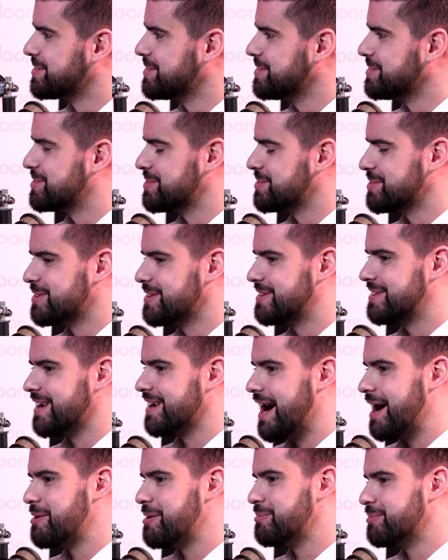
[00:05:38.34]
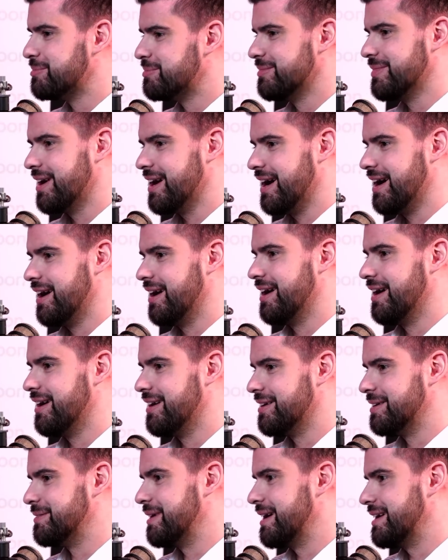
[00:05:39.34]
through the time
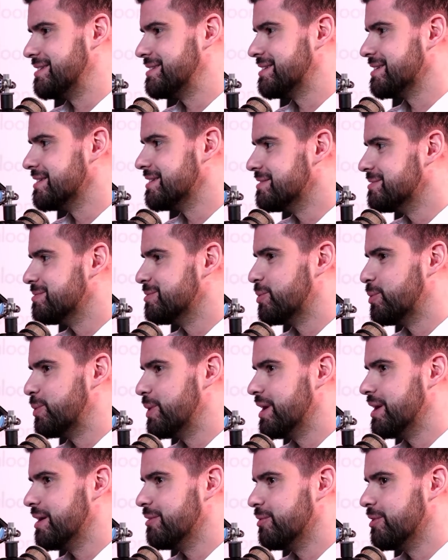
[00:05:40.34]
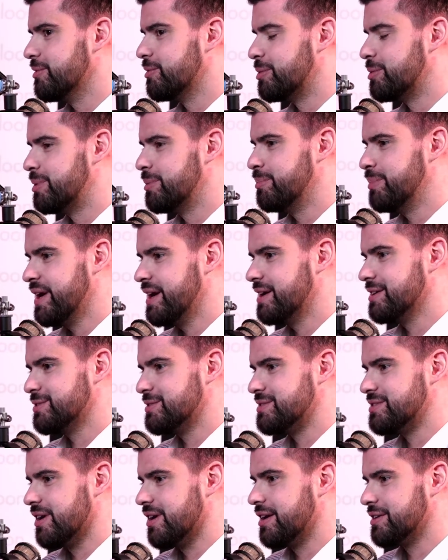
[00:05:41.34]
until we were prepared to
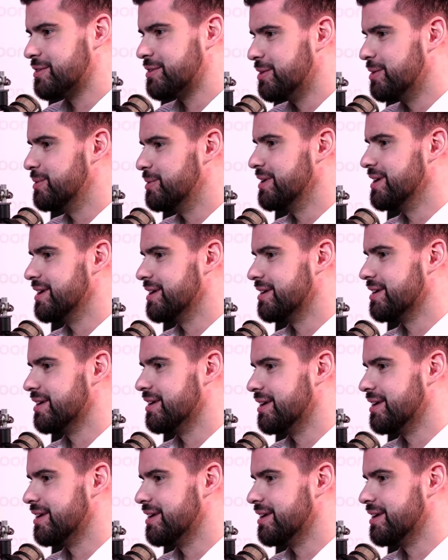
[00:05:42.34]
start coding.